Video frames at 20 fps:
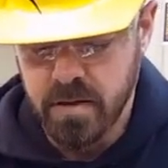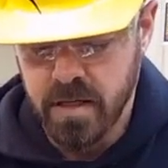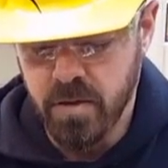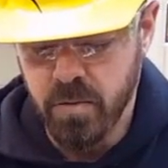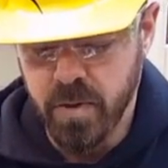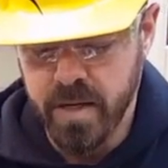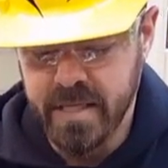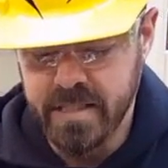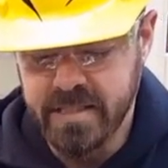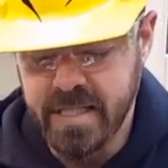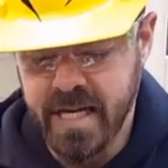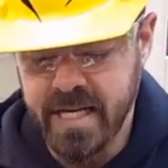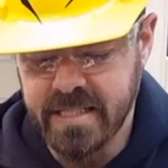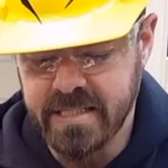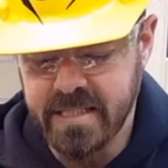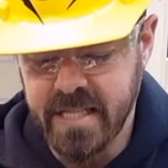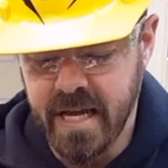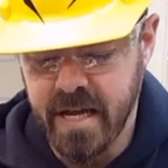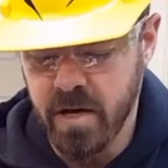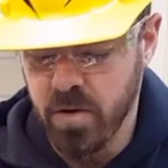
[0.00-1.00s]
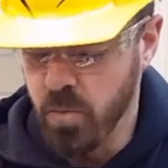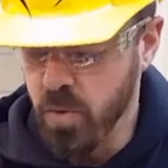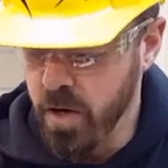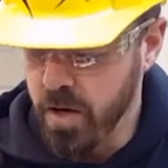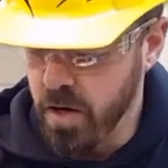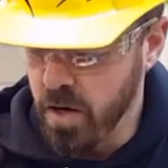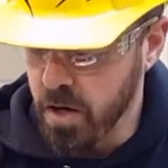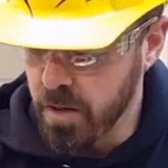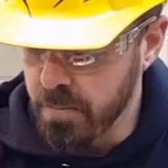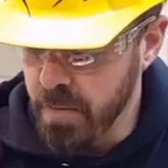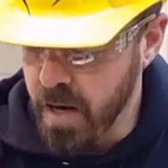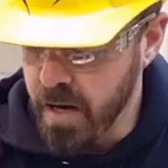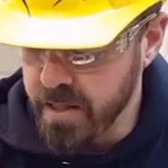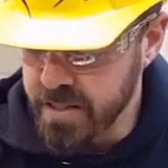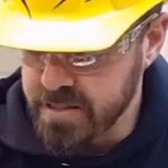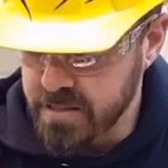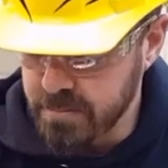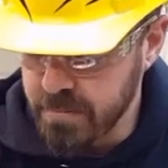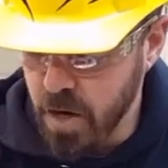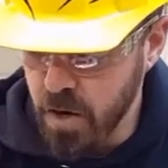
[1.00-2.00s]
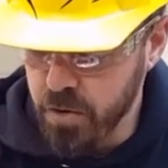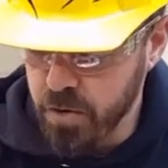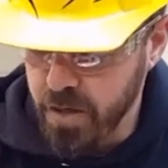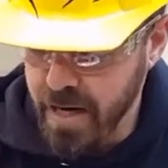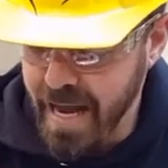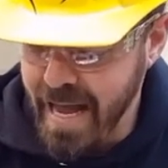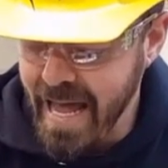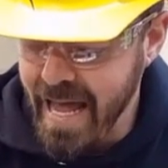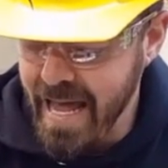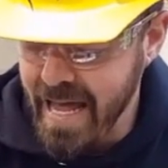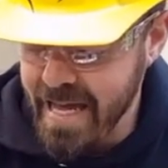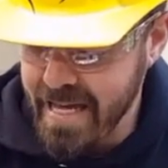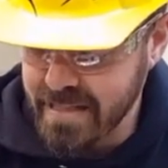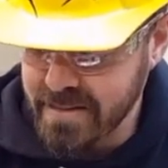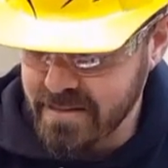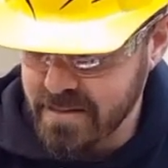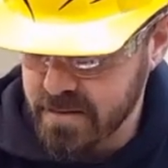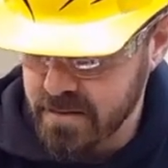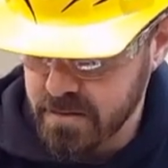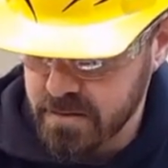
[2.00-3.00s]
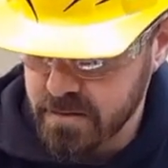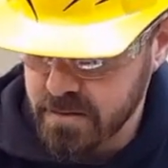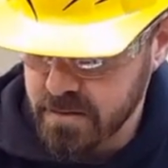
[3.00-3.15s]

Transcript: That way it takes down what harmonics the motor has